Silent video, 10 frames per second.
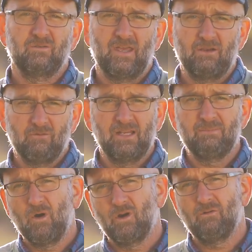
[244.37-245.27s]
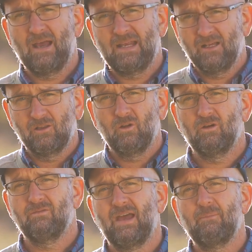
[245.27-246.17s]
They really moderate a lot
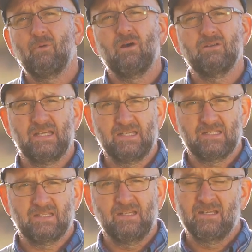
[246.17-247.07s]
of that process.